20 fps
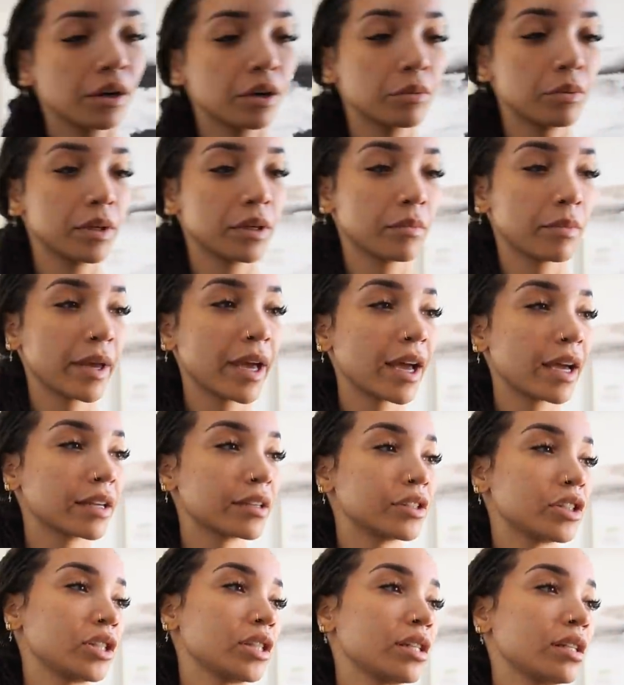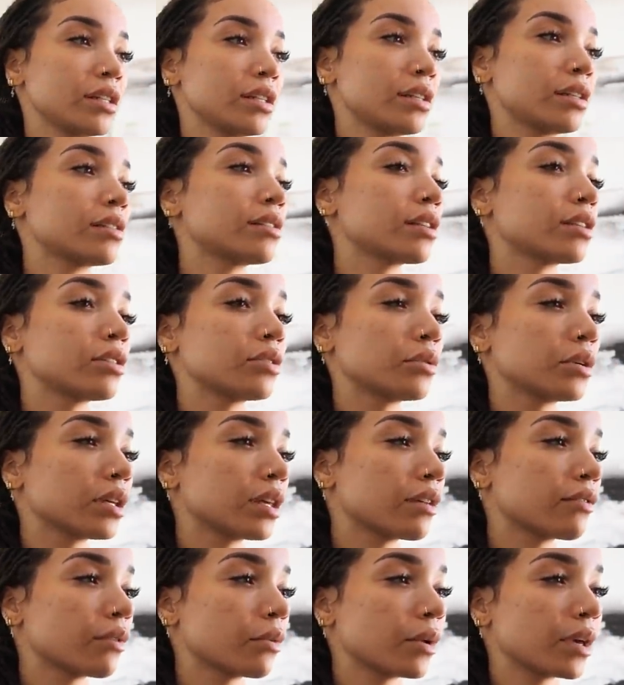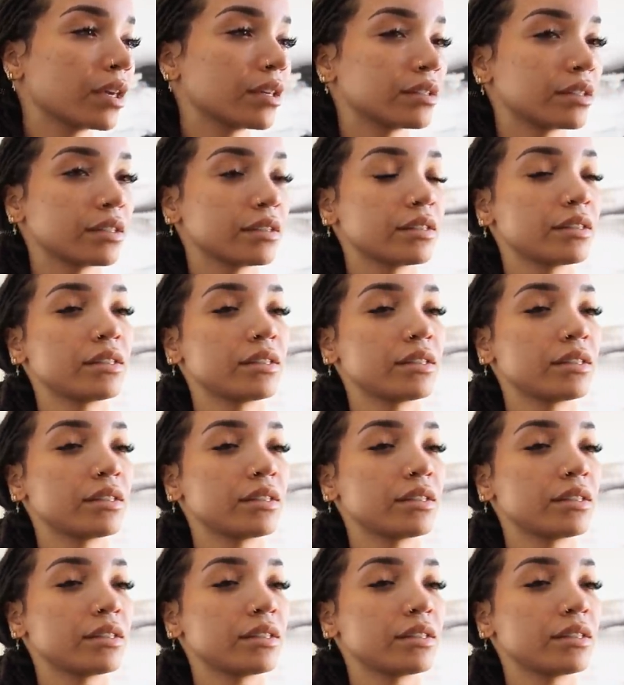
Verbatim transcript: opening packages and doing giveaways and